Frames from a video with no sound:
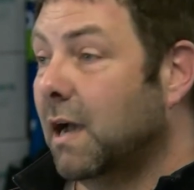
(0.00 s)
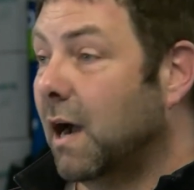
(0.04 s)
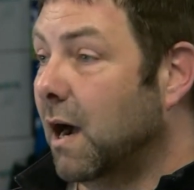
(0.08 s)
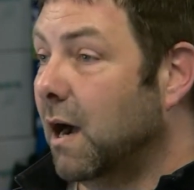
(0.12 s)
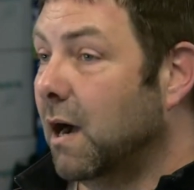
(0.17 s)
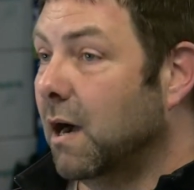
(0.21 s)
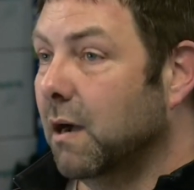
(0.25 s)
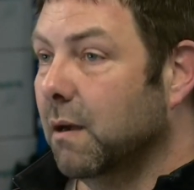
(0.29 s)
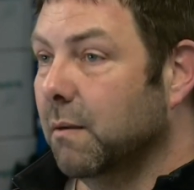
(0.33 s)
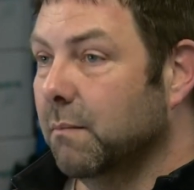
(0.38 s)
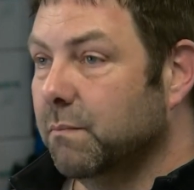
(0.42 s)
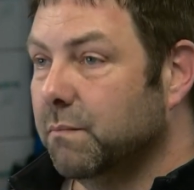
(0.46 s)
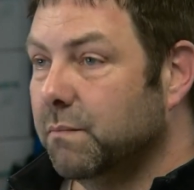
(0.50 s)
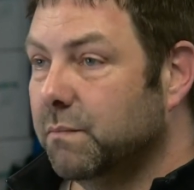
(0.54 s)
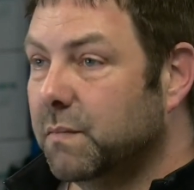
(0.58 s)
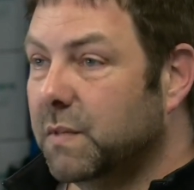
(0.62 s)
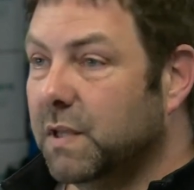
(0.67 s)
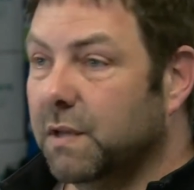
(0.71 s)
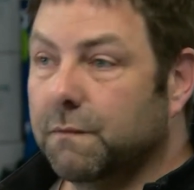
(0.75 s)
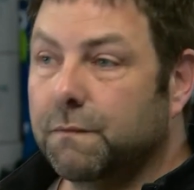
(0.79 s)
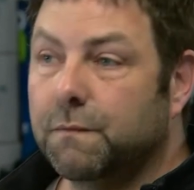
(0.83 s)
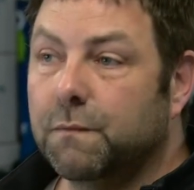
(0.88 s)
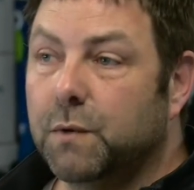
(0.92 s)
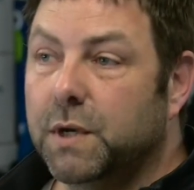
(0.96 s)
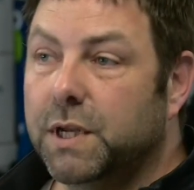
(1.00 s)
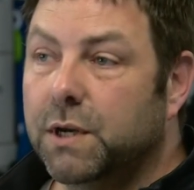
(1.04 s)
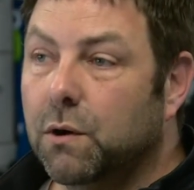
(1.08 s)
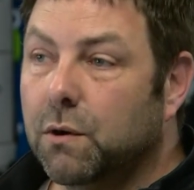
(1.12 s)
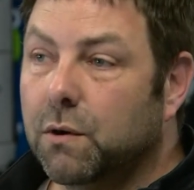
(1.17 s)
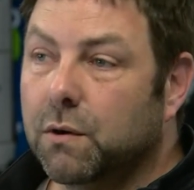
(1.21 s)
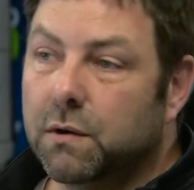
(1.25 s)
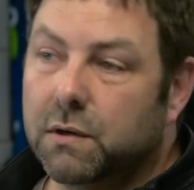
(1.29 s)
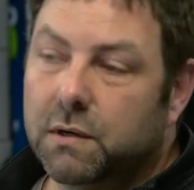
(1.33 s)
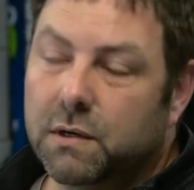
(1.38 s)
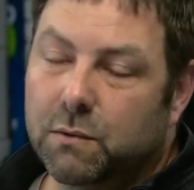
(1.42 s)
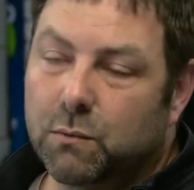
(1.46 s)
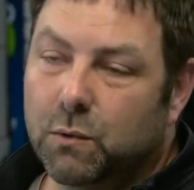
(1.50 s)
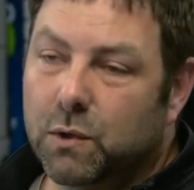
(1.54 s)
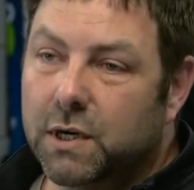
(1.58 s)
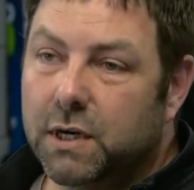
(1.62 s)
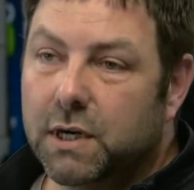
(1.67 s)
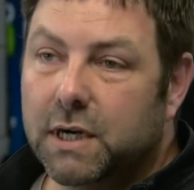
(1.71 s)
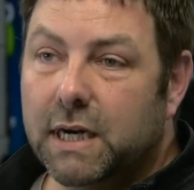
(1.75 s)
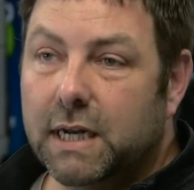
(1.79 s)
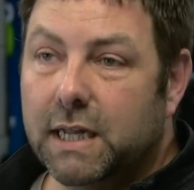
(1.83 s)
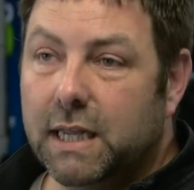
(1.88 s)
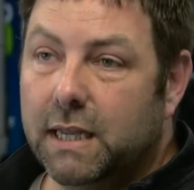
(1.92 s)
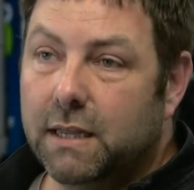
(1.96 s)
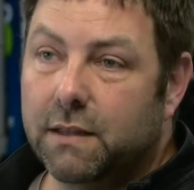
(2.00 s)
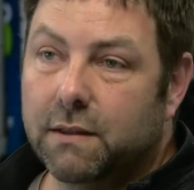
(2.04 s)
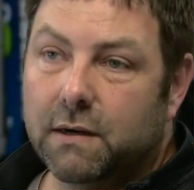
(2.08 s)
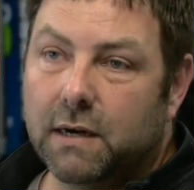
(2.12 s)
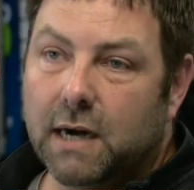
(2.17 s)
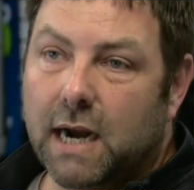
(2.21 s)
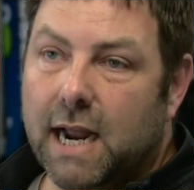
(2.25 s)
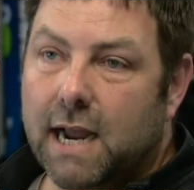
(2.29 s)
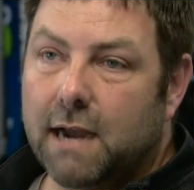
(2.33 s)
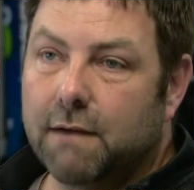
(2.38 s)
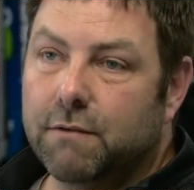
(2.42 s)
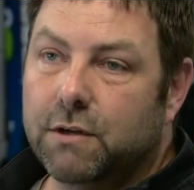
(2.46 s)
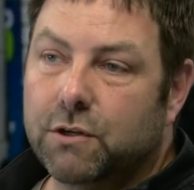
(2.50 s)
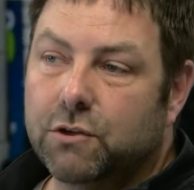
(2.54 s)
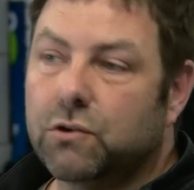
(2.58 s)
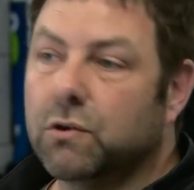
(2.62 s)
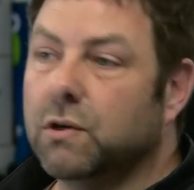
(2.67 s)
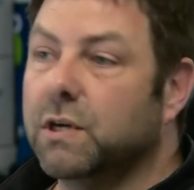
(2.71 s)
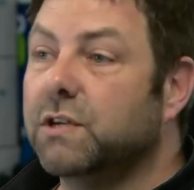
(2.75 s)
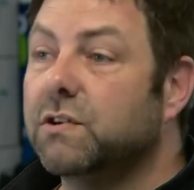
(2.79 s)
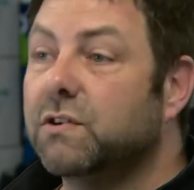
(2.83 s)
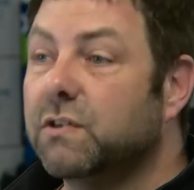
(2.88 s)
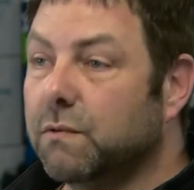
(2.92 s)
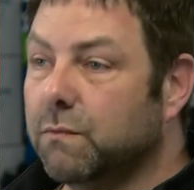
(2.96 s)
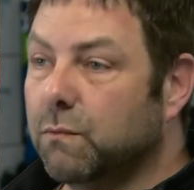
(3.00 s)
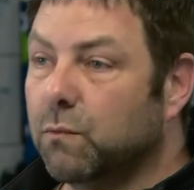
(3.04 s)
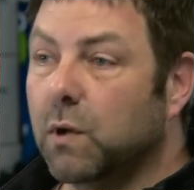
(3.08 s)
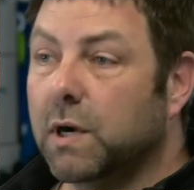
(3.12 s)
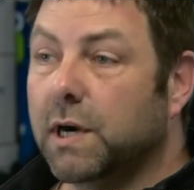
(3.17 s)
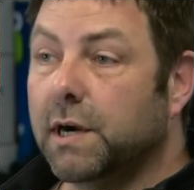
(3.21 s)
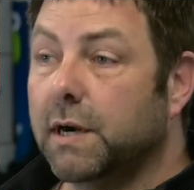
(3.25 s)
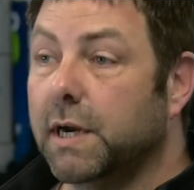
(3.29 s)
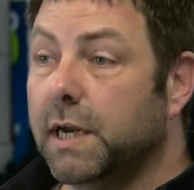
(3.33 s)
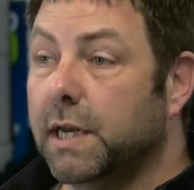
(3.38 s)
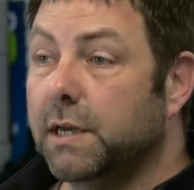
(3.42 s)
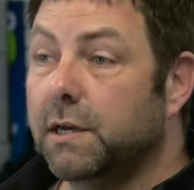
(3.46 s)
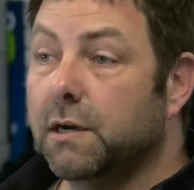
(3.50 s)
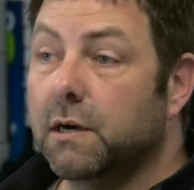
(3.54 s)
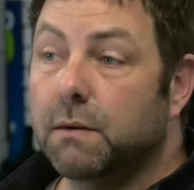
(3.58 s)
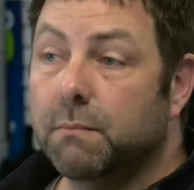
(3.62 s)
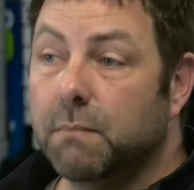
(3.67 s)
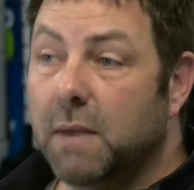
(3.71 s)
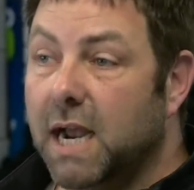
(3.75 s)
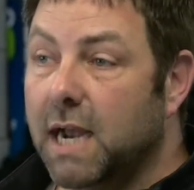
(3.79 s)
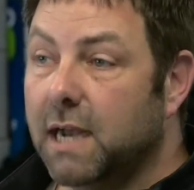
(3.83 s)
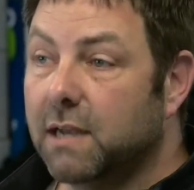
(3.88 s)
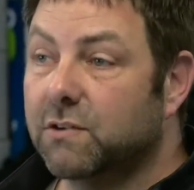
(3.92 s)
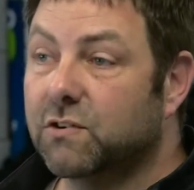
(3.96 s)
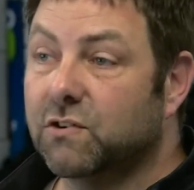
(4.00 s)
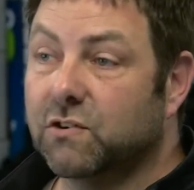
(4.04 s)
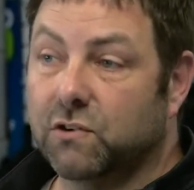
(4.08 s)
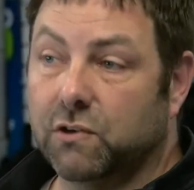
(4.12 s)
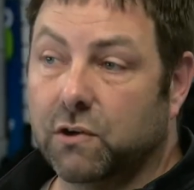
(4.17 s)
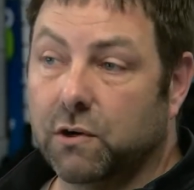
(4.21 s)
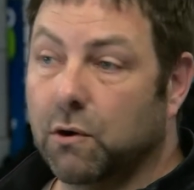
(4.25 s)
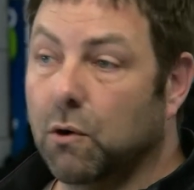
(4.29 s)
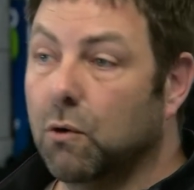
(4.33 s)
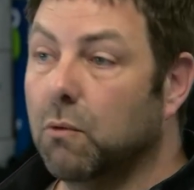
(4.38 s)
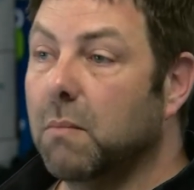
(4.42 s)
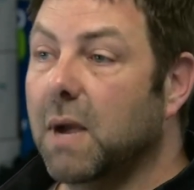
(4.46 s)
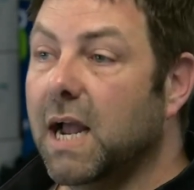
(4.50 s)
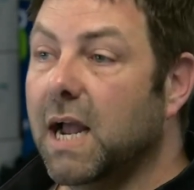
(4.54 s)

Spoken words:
if we don't, we're going to either have a choice of wearing your masks or no